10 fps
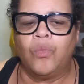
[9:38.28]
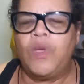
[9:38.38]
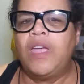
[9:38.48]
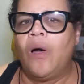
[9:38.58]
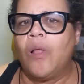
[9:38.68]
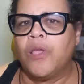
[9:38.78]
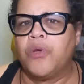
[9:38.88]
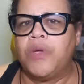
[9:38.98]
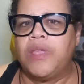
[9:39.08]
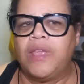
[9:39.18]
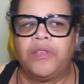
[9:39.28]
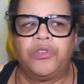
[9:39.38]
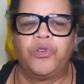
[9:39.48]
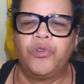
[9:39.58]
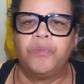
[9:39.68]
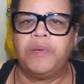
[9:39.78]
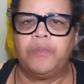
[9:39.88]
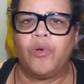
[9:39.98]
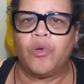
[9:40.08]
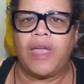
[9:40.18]
we all agree that certain
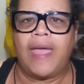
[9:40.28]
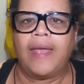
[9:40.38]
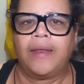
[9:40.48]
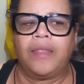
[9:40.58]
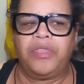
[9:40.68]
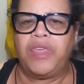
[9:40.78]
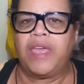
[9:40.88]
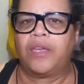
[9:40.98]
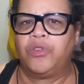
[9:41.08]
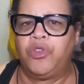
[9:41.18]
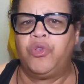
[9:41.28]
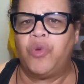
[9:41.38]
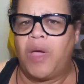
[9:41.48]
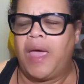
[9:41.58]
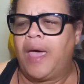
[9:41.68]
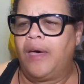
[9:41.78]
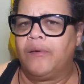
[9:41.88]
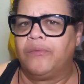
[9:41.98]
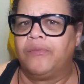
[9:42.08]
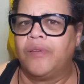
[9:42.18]
people can't think, do,
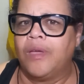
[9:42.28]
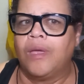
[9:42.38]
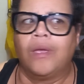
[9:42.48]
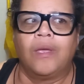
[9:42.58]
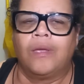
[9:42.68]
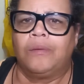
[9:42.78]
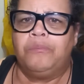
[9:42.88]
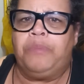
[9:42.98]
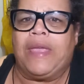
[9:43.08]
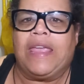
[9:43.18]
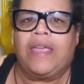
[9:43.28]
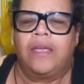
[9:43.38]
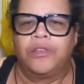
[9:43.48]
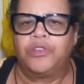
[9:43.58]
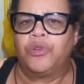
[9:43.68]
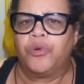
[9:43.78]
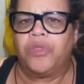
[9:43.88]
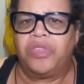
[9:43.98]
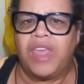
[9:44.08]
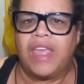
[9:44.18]
have, be
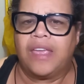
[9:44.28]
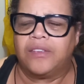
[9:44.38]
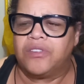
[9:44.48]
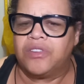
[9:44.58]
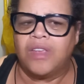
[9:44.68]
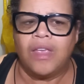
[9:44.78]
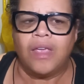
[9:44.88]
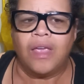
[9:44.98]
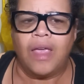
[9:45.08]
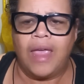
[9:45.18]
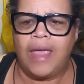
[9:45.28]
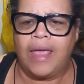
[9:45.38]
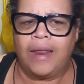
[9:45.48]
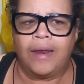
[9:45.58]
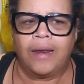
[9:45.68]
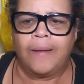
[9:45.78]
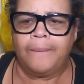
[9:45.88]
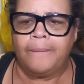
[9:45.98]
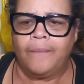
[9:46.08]
certain things, and